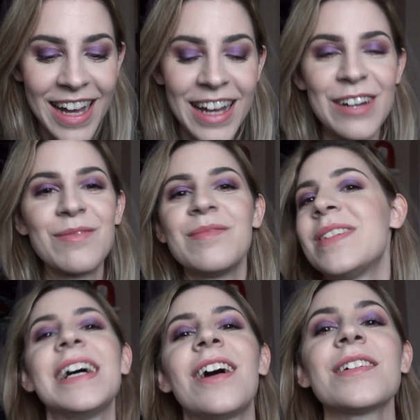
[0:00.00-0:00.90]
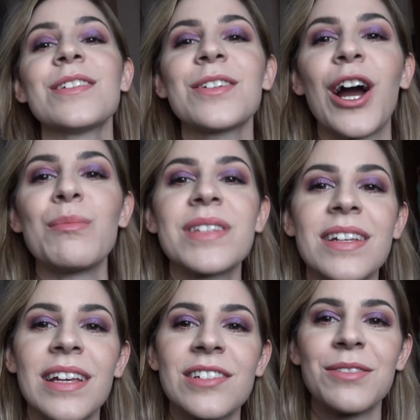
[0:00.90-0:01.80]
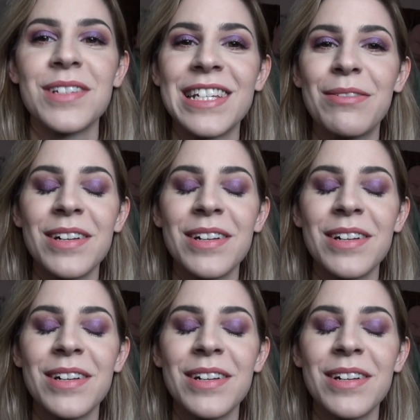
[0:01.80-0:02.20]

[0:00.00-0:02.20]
Um, but also Carm said that she wasn't